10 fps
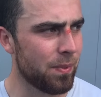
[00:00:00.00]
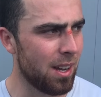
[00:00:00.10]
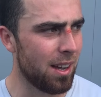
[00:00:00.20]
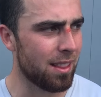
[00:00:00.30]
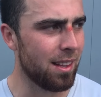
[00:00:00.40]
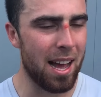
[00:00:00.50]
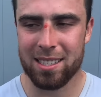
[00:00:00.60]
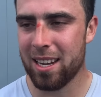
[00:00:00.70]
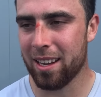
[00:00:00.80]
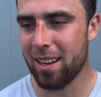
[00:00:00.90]
at the
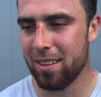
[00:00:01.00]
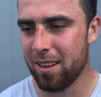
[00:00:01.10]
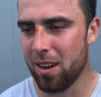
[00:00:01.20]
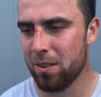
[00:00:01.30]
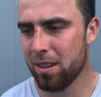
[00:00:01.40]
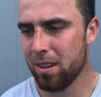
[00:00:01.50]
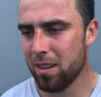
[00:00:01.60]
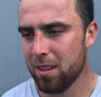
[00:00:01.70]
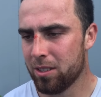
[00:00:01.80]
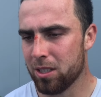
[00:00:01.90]
last second. You know,
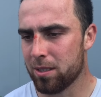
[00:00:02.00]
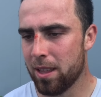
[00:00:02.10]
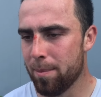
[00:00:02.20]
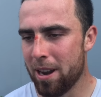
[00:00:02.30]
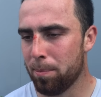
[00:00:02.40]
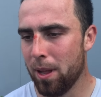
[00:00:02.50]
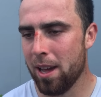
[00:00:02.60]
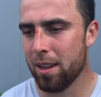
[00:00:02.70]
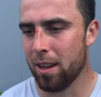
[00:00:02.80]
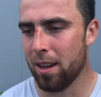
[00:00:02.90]
just they made a
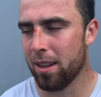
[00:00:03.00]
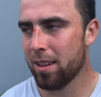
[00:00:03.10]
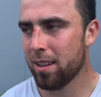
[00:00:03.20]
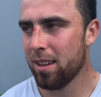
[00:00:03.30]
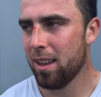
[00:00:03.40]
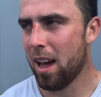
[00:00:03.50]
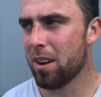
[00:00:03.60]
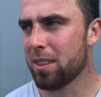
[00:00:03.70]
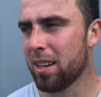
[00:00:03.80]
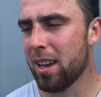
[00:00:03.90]
play, and I
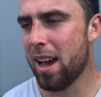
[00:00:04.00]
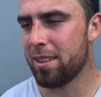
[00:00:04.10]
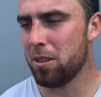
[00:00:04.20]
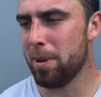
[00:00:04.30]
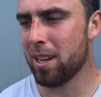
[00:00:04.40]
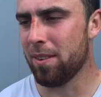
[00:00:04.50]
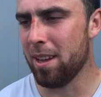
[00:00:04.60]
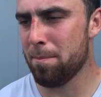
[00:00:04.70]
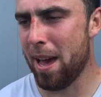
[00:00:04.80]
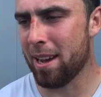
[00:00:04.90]
don't think it had too big of
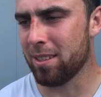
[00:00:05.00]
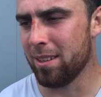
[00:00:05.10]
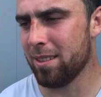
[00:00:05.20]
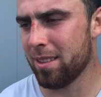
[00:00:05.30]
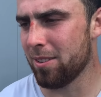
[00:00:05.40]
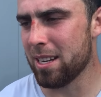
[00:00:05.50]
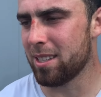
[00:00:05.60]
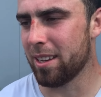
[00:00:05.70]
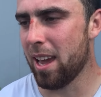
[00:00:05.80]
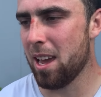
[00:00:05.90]
an impact on the
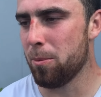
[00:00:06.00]
rest of the game.